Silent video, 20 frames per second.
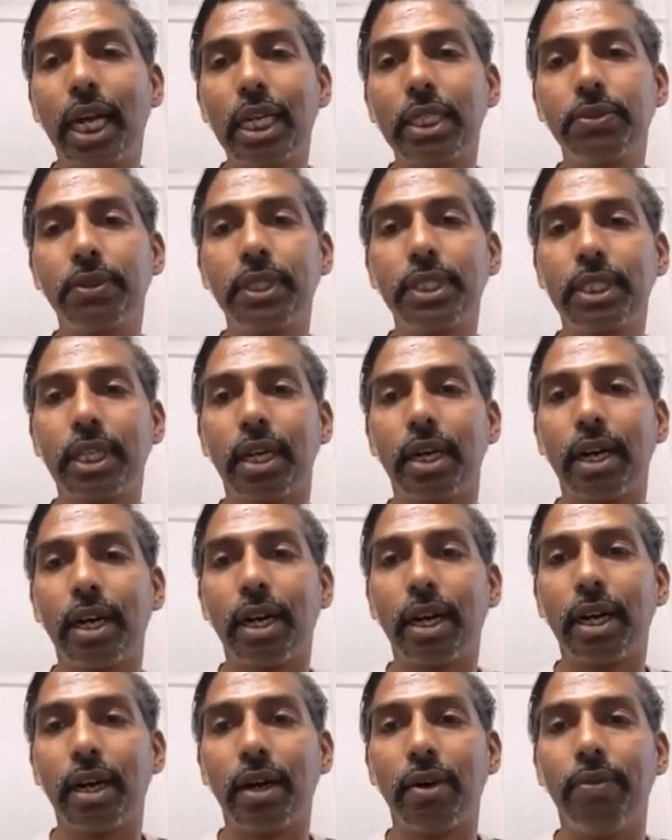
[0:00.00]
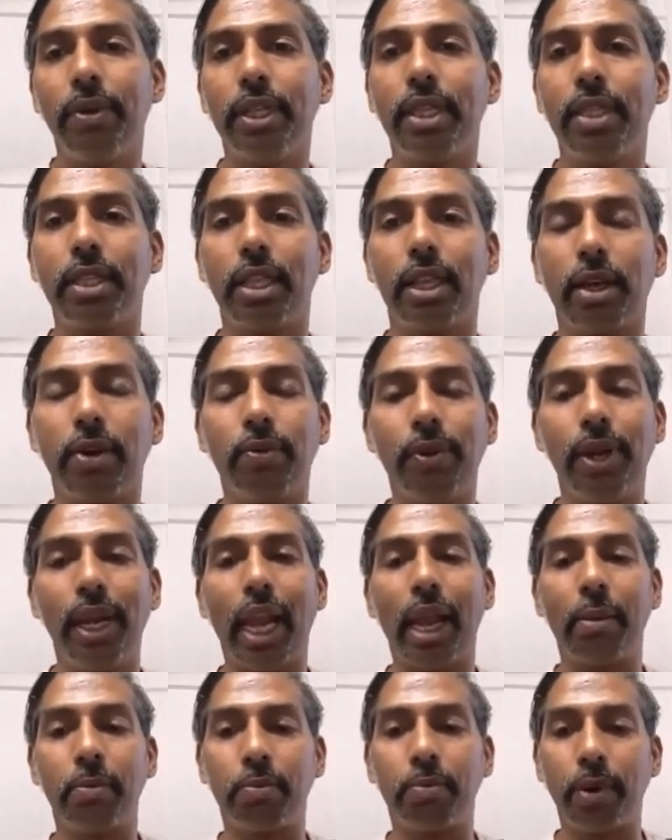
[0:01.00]
It starts with
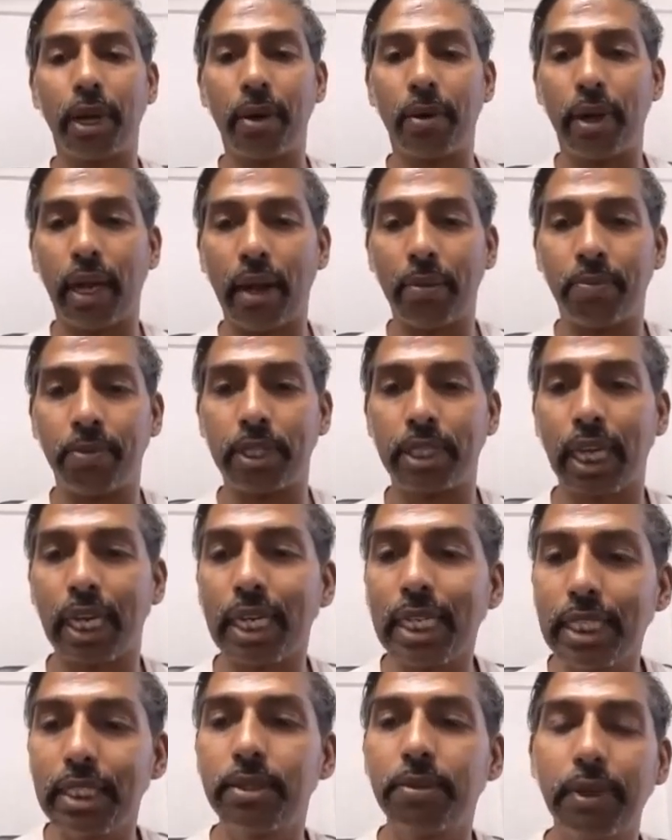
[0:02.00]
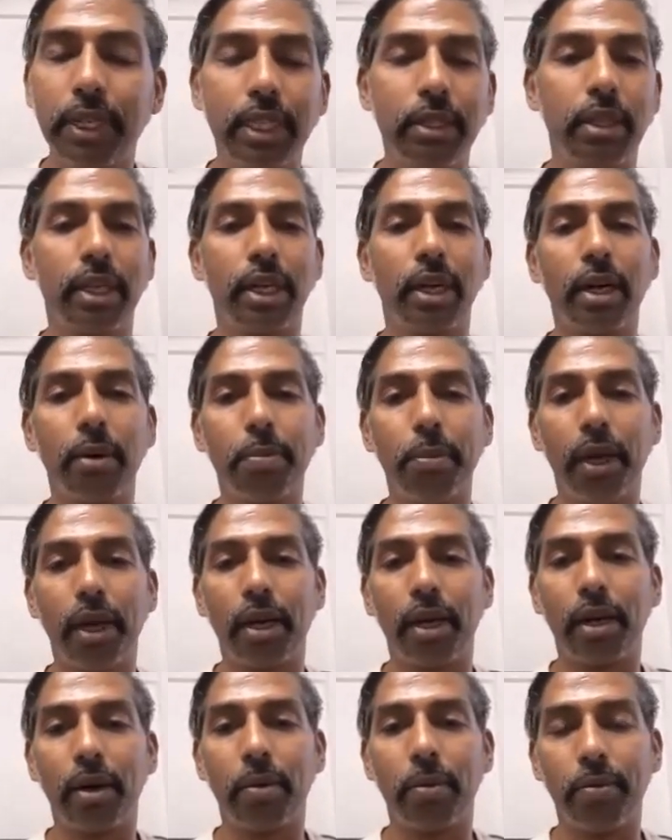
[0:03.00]
we empathize with
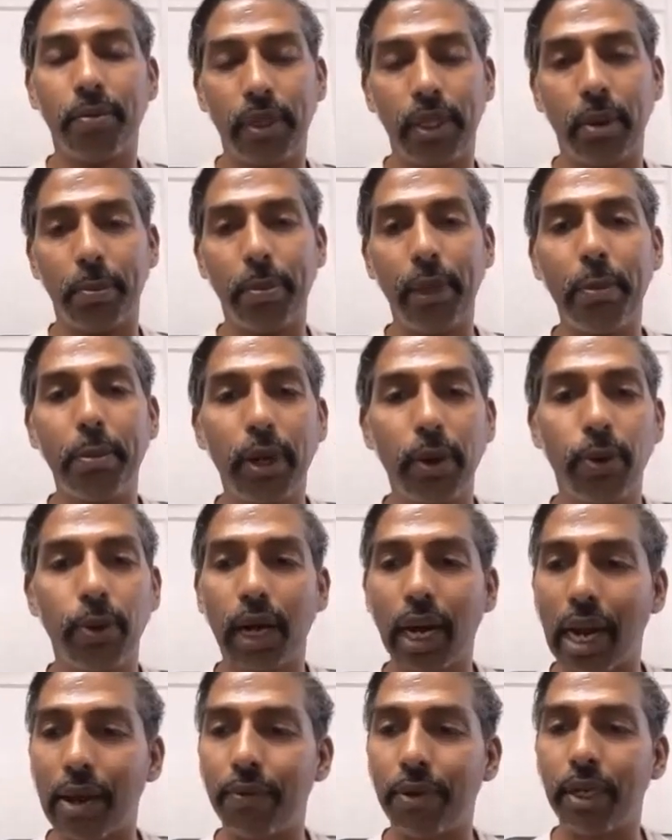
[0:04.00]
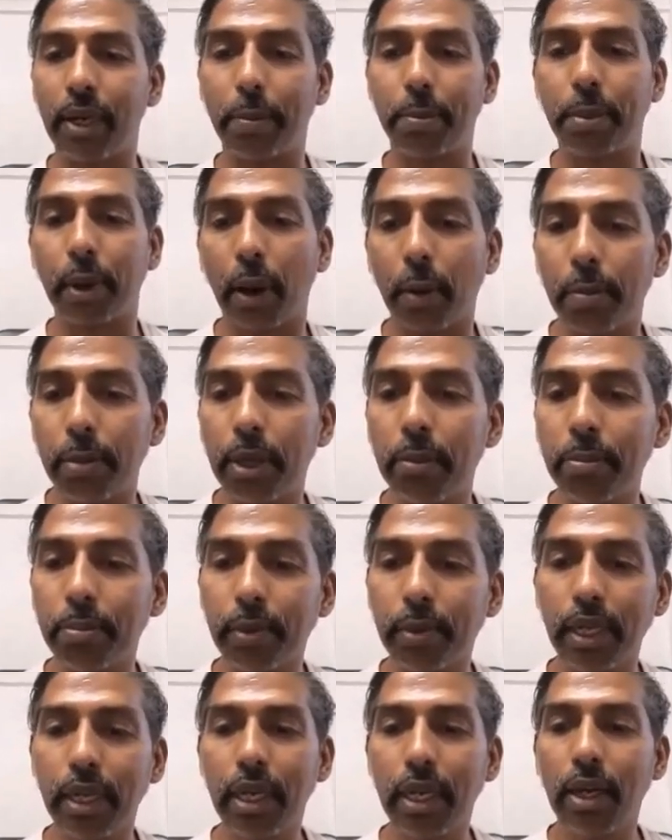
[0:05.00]
the people who are having a
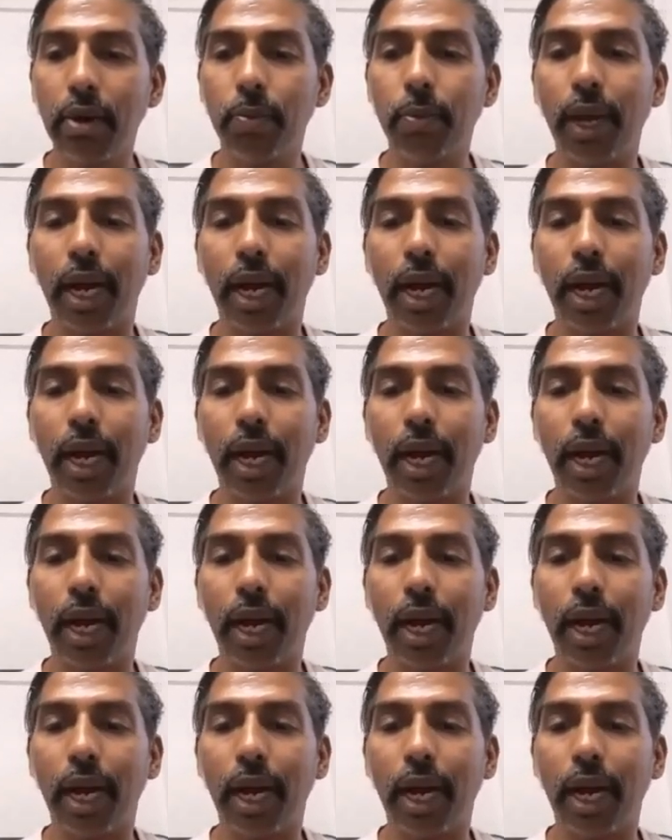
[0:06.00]
problem.